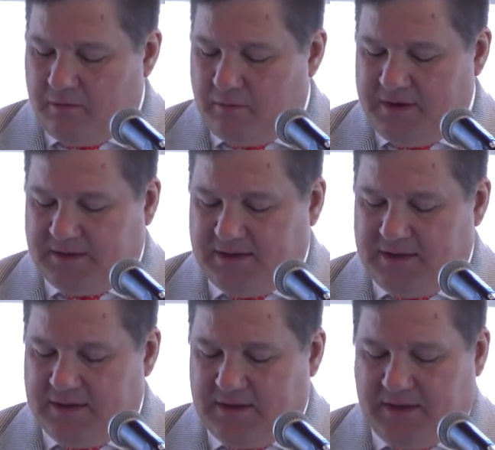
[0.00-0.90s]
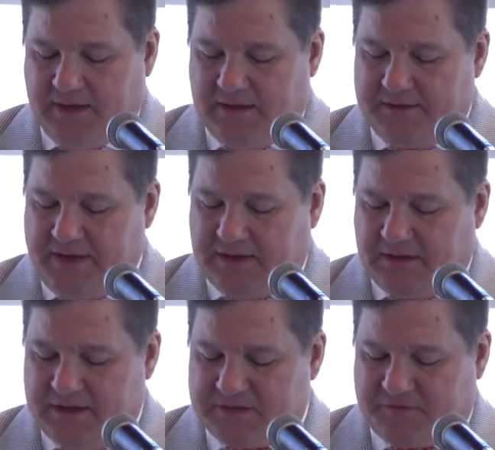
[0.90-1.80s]
read the
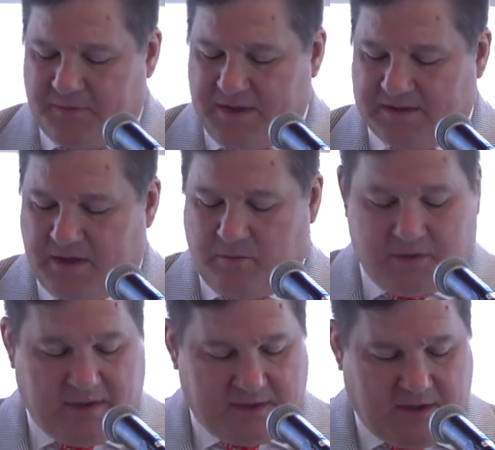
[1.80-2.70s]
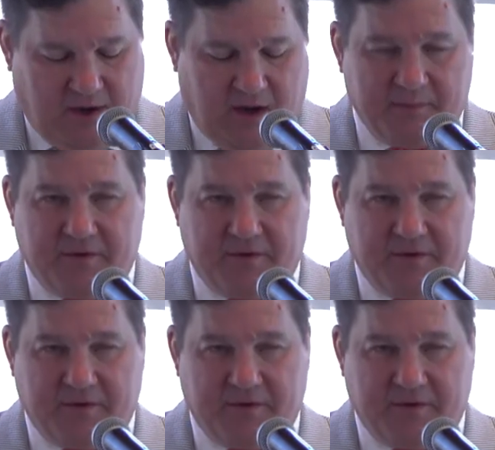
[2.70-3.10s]
headlines from antiwar.com.